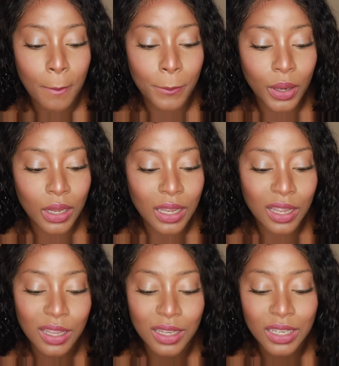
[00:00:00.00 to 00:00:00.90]
But
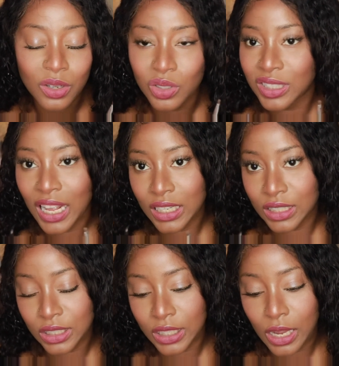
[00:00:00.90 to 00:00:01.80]
it's not the
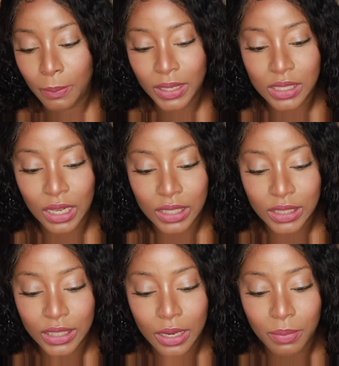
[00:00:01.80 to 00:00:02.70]
same. It's not the
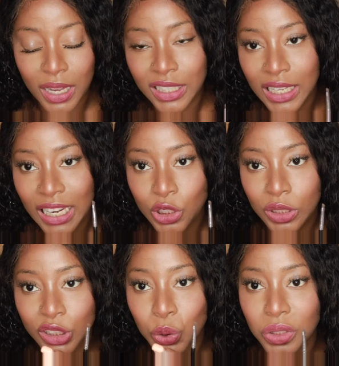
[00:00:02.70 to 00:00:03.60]
same as
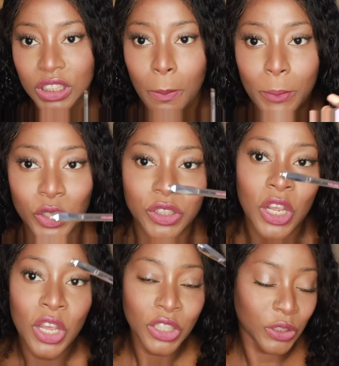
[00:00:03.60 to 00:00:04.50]
actually using a brush.
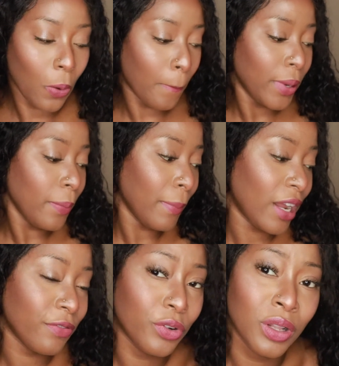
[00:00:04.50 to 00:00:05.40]
So be
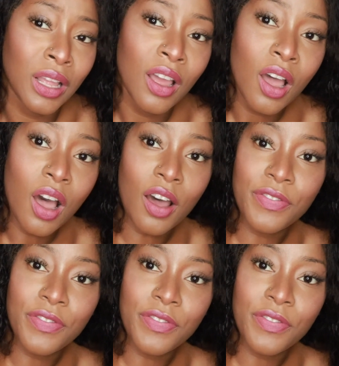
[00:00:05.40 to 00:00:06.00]
mindful of